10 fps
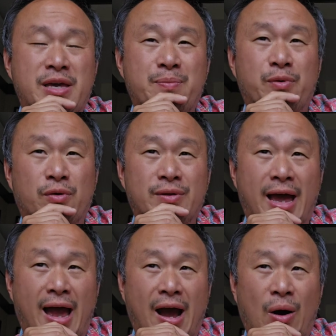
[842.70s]
people
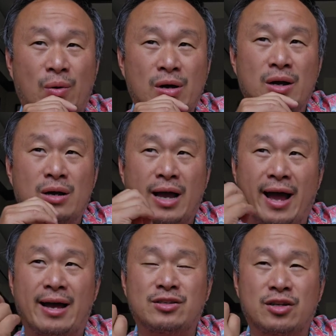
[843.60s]
now,
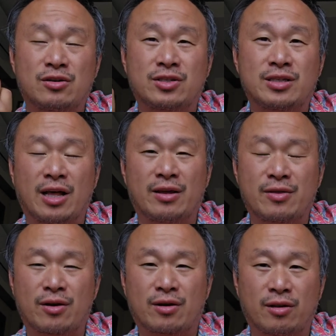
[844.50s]
as they're
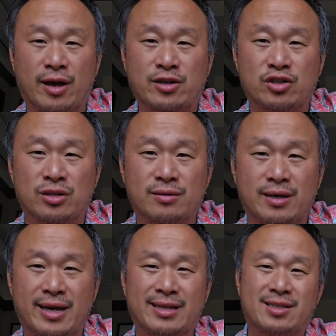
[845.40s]
selling their collection,
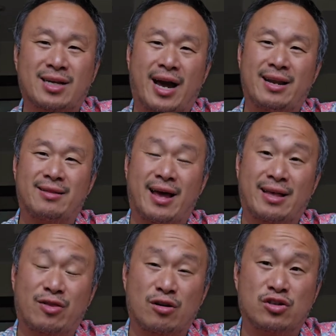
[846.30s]
it's kind of
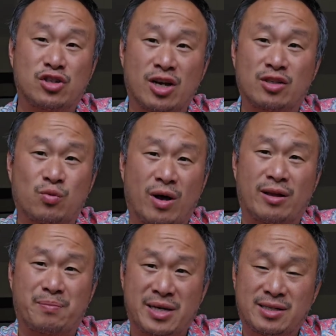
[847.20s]
like they just want
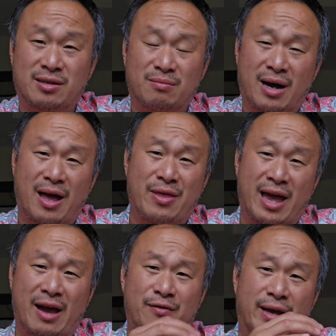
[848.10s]
a peace of mind. They
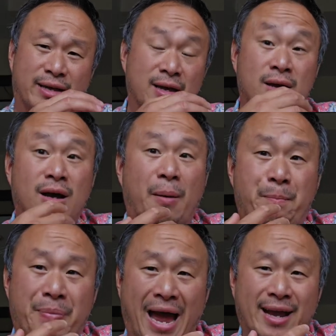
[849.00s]
have like a
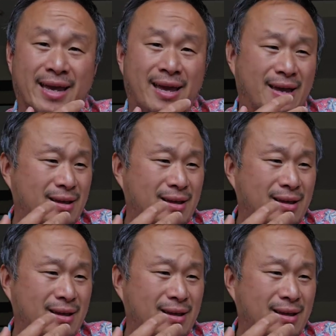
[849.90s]
backup